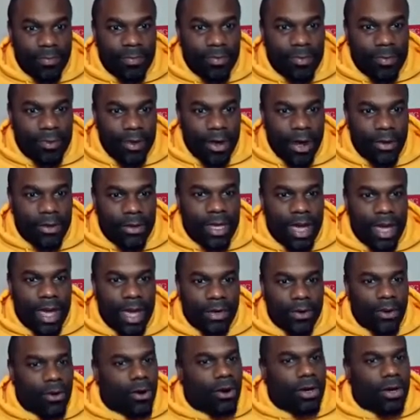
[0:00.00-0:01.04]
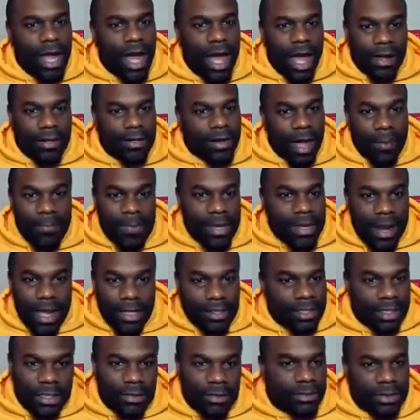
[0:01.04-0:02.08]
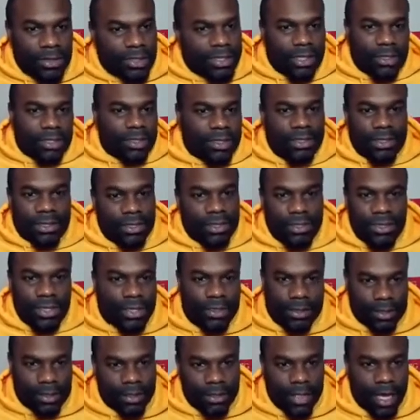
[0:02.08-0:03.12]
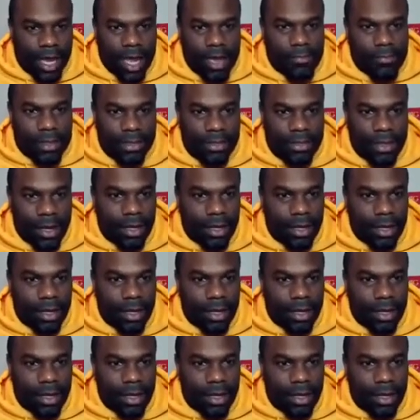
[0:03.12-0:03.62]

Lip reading: Okay, or not. I mean, it was just a suggestion, Cam, is all it